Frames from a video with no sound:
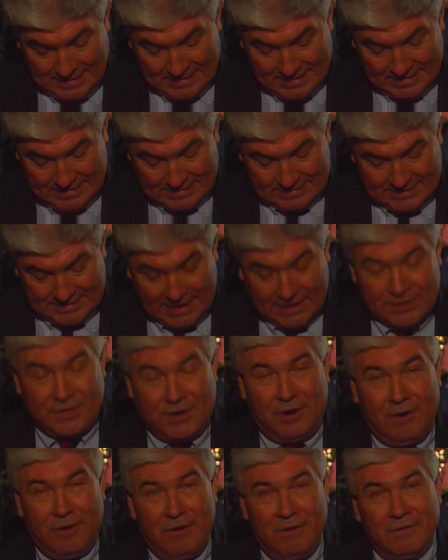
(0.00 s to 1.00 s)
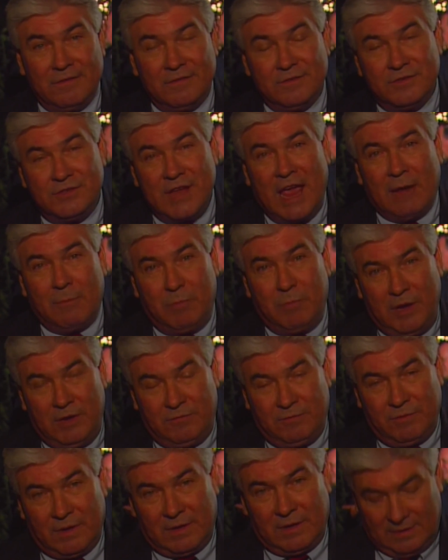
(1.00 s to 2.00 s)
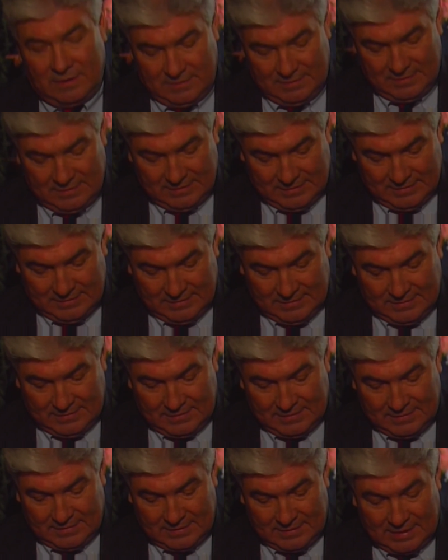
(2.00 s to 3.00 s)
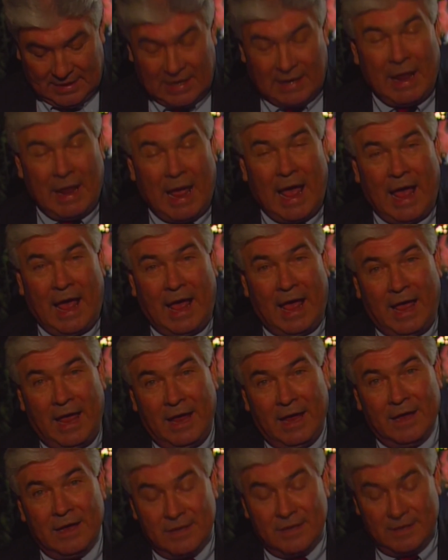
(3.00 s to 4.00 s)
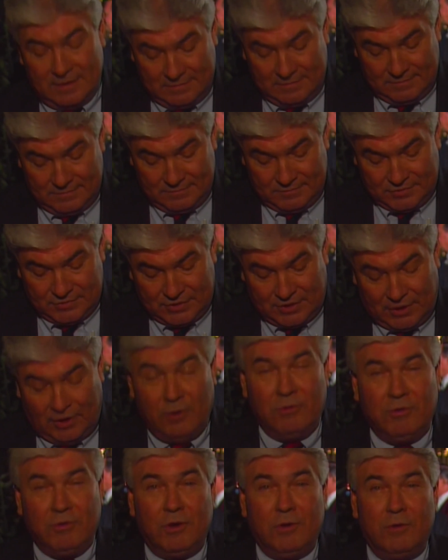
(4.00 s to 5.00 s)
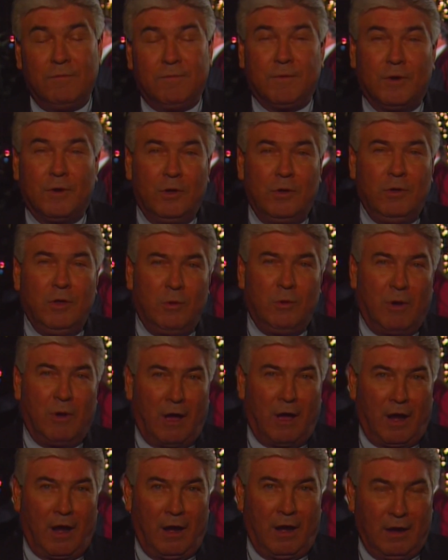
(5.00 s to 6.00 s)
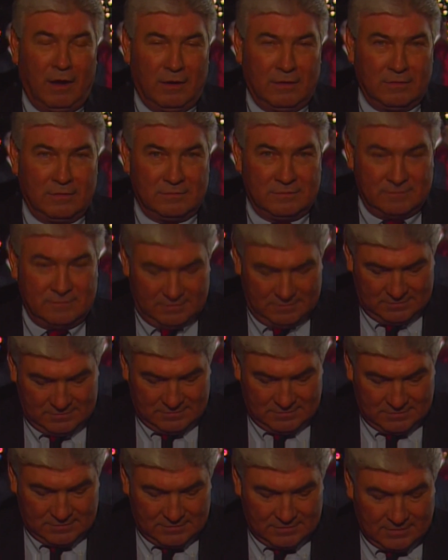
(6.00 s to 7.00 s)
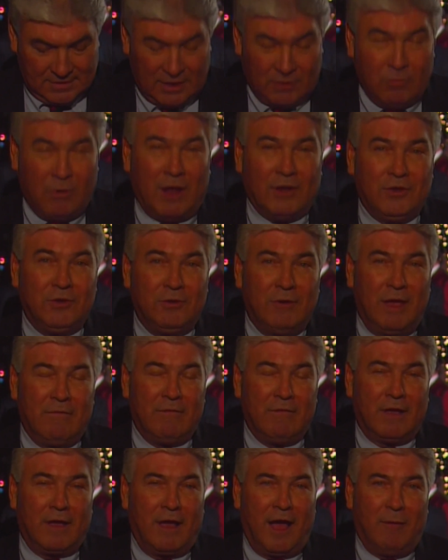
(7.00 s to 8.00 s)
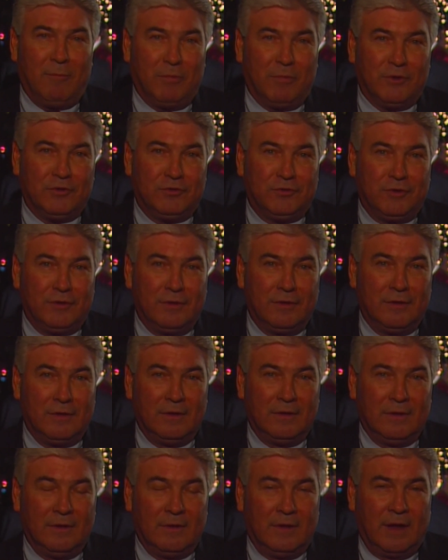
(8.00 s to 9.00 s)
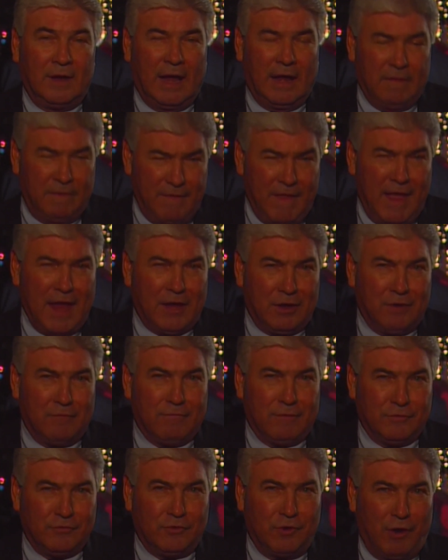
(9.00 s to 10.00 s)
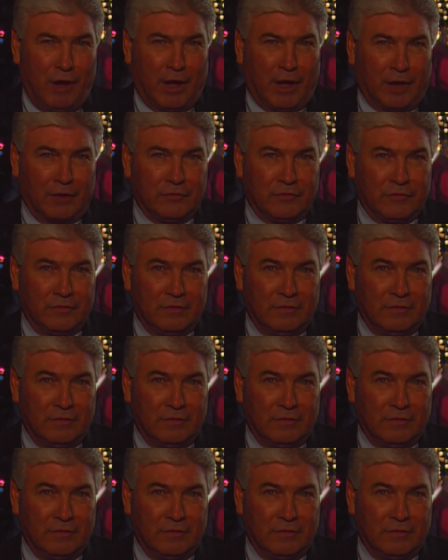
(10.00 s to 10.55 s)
Ted Turner, Jack Petrik, and I salute you for who you are and what you have accomplished. And thank you for joining us.